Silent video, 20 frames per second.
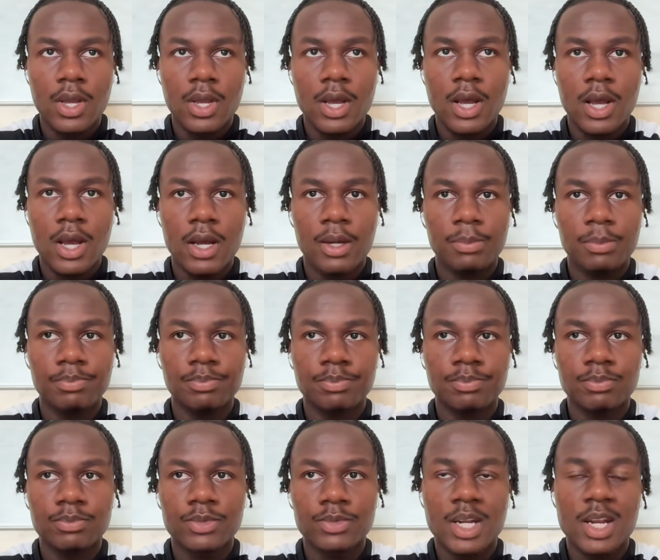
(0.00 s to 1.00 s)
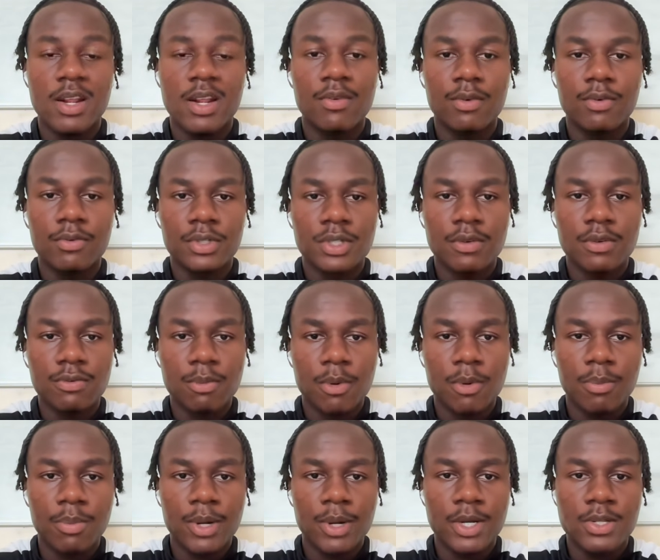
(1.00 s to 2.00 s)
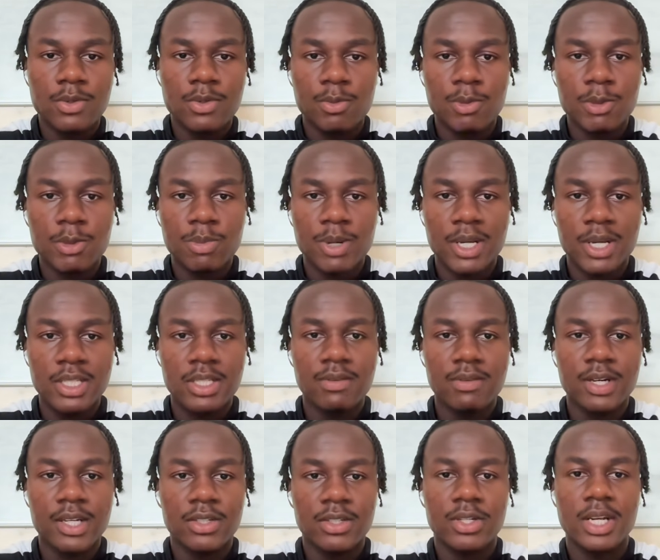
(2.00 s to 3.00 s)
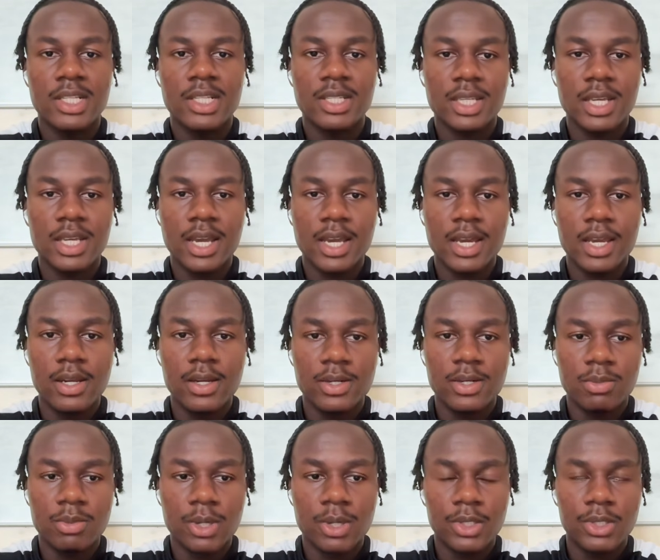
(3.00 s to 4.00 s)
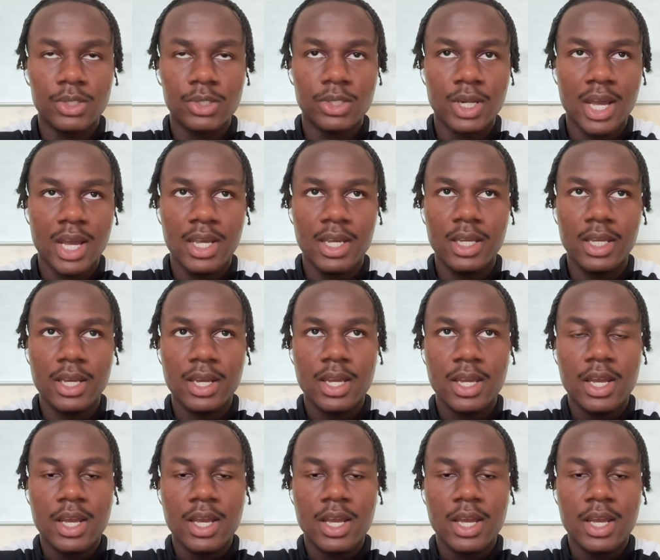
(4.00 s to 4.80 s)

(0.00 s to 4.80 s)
And then obviously from a personal perspective, I try to get in as much like